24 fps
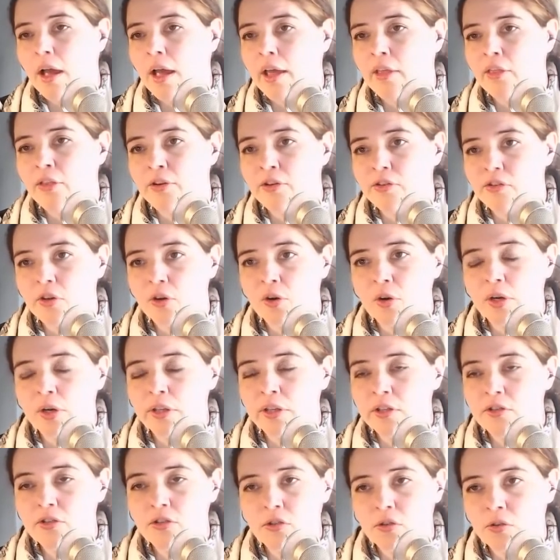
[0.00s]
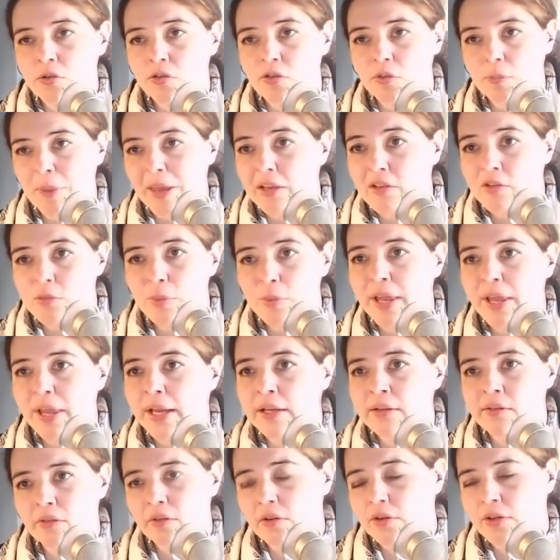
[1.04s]
There's currently 2 space
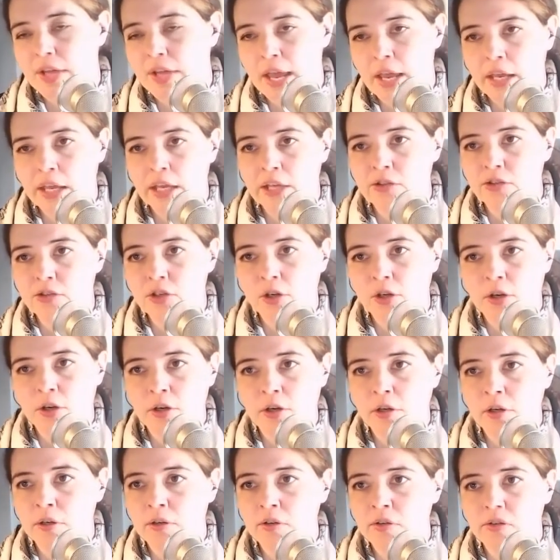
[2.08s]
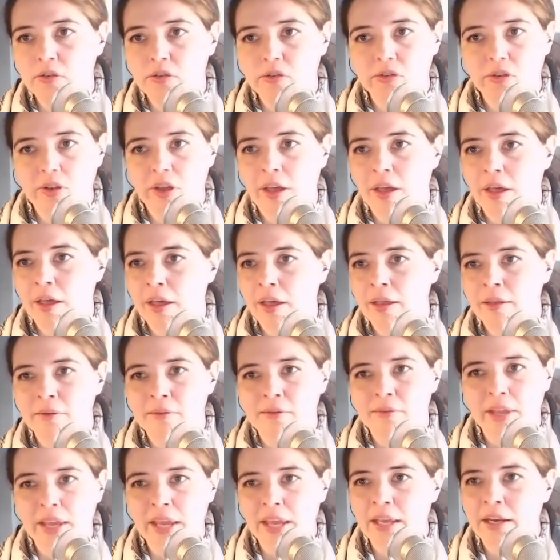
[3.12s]
planes that are taking turns
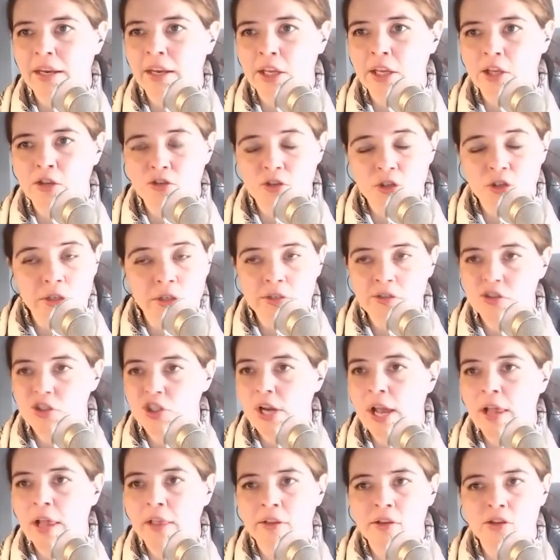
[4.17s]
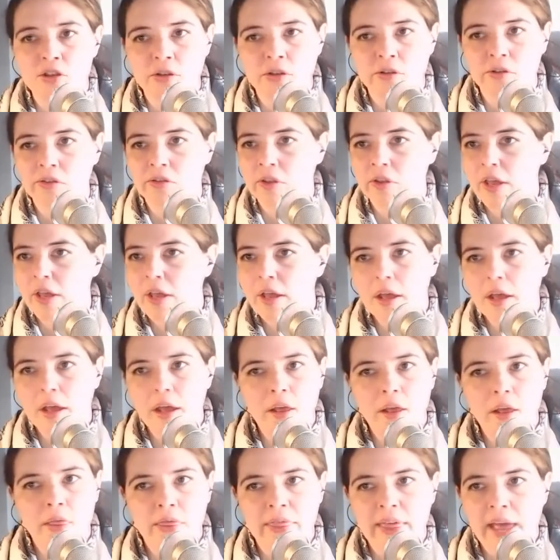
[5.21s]
hitting endurance challenges.
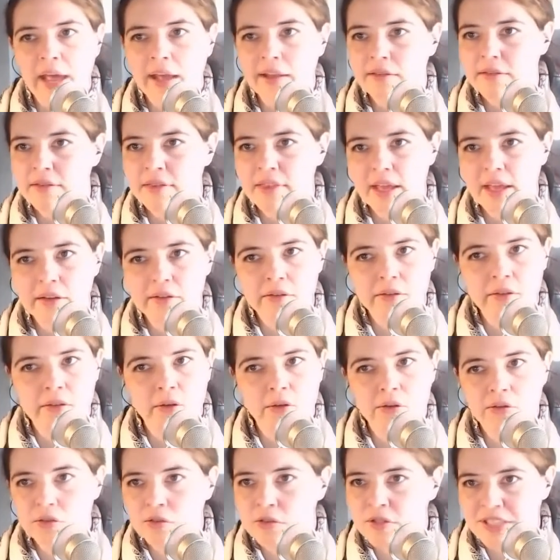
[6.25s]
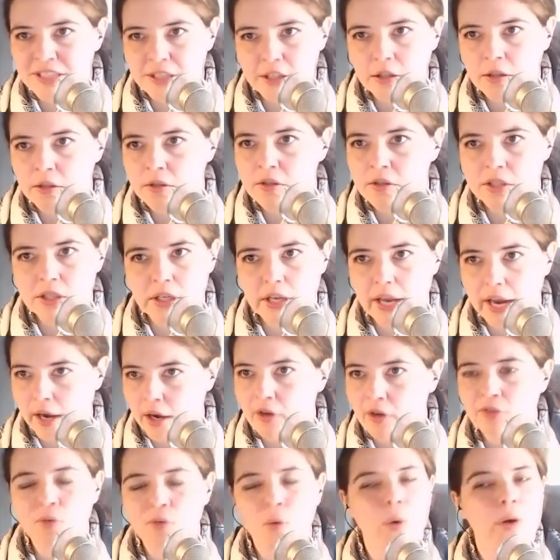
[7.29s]
Those are DoD
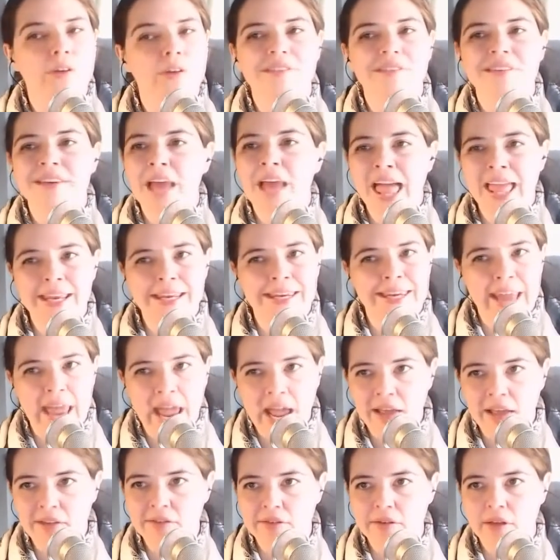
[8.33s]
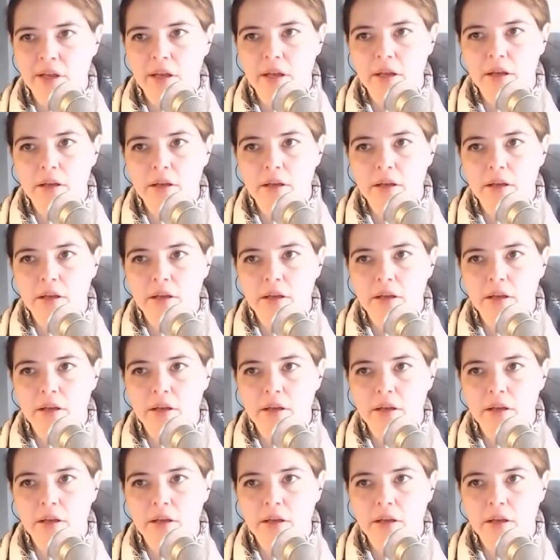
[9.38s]
Air Force, not NASA.